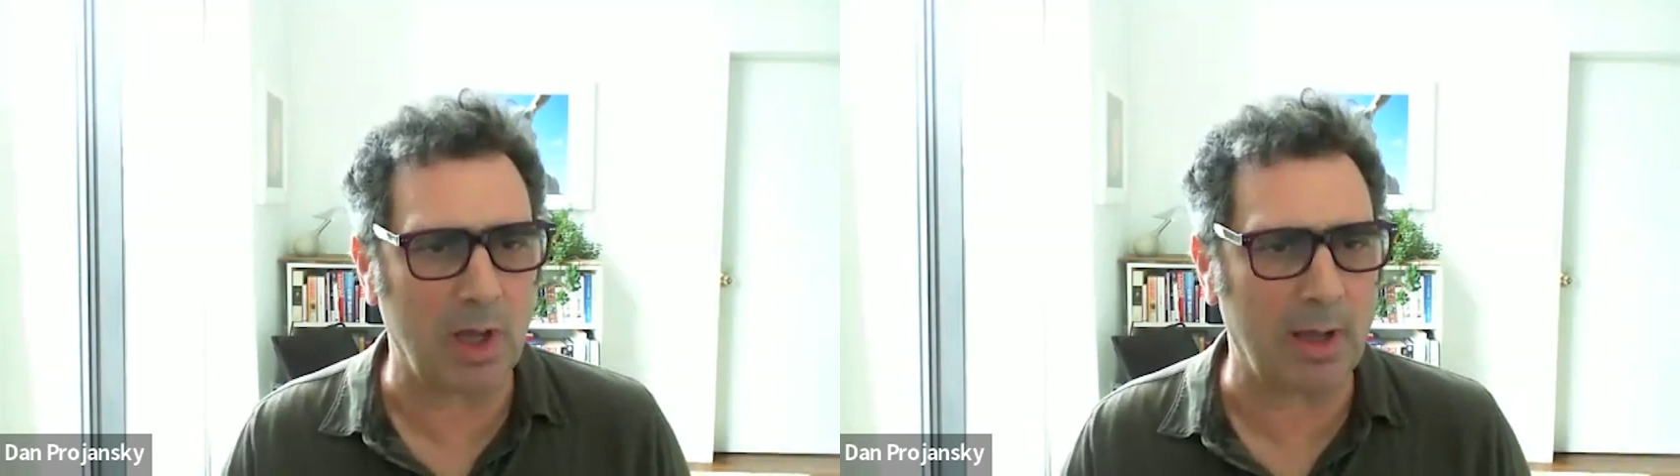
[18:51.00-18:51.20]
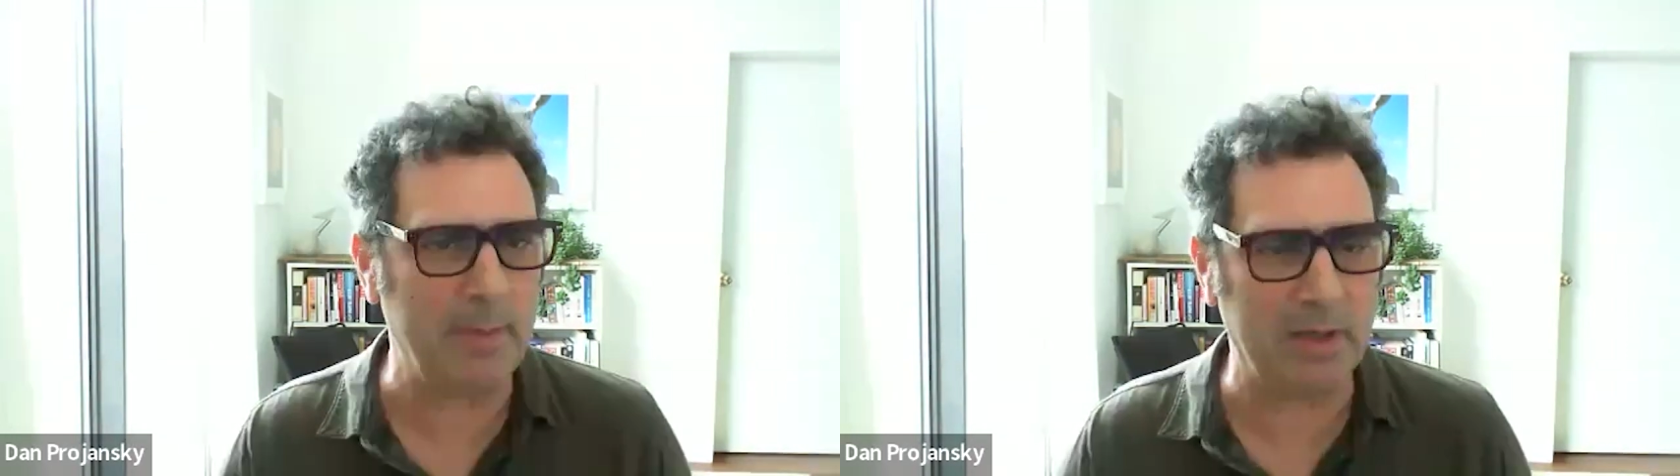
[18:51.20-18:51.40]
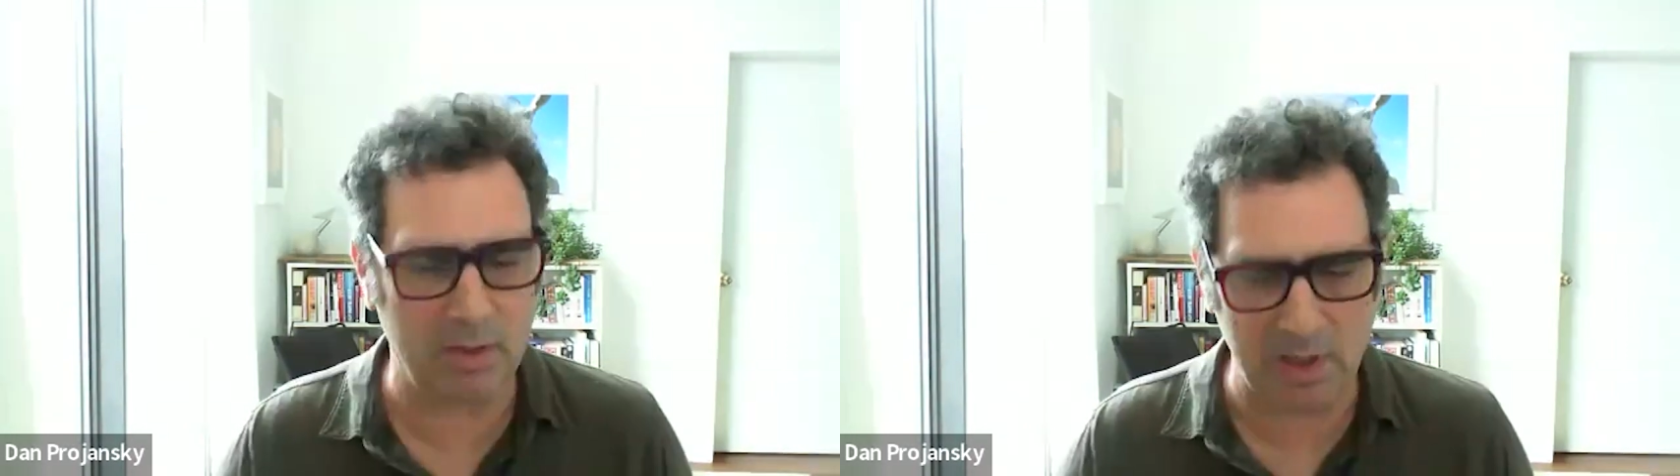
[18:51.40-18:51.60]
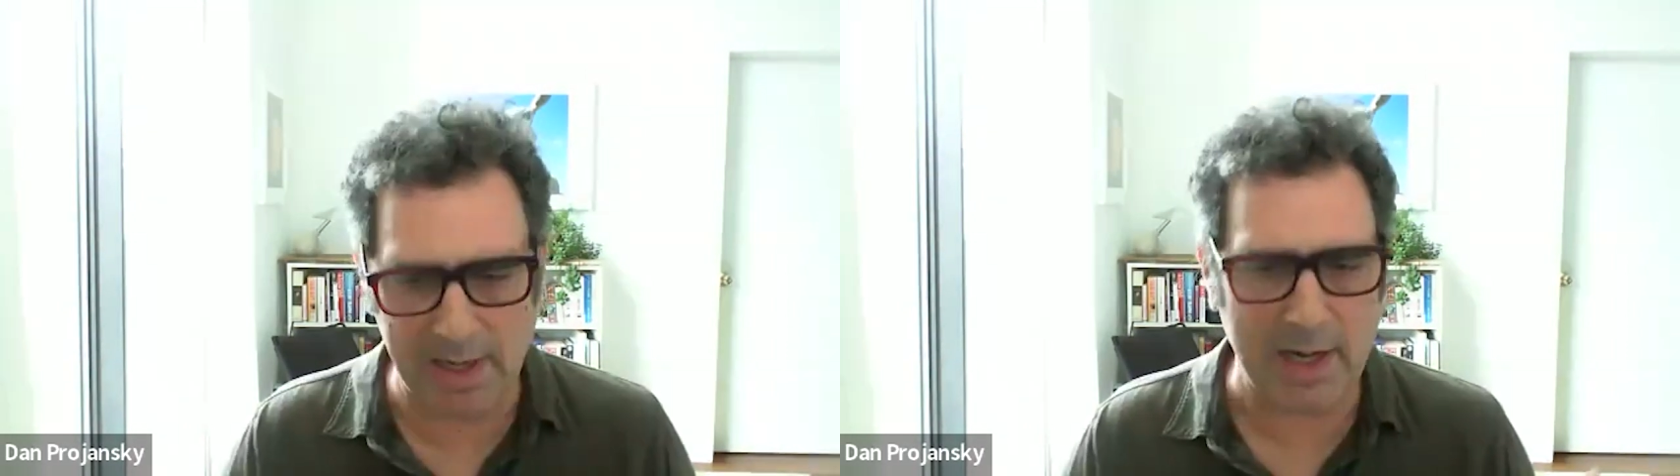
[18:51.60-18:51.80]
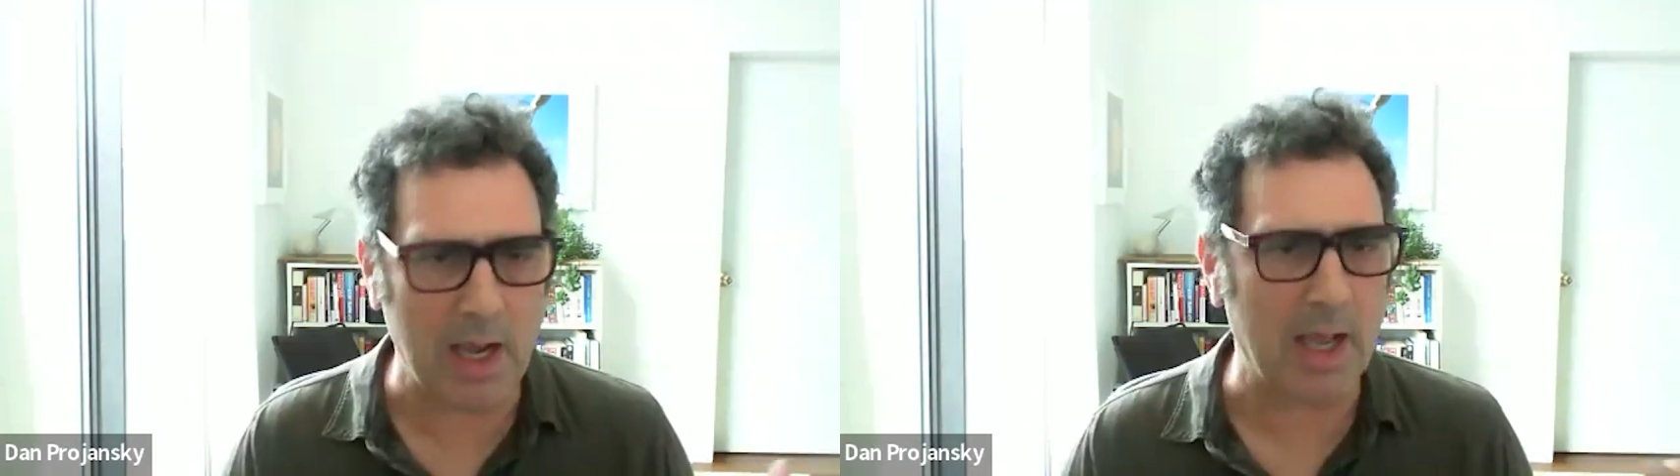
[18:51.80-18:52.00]
I mean,
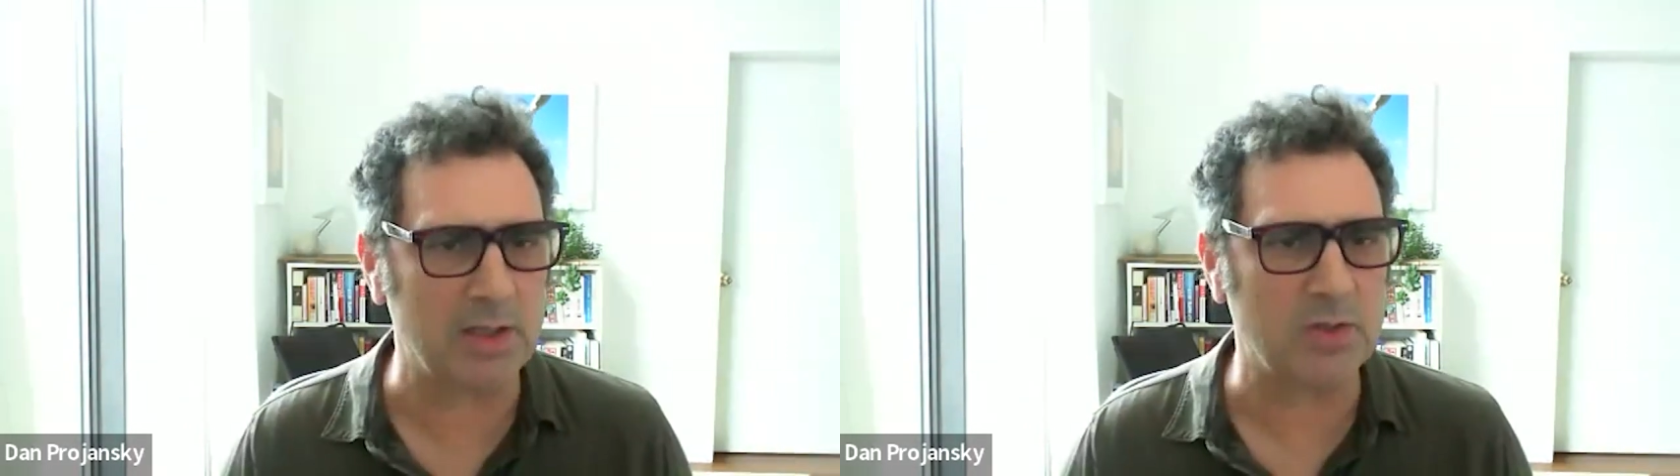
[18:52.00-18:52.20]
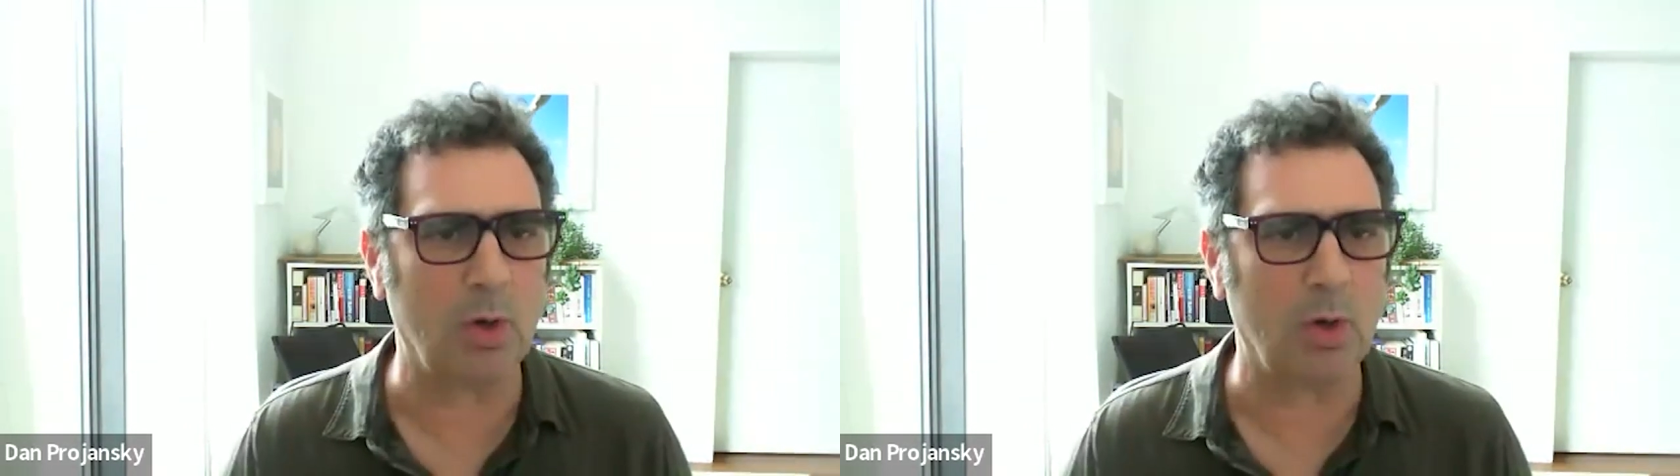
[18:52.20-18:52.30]
AI is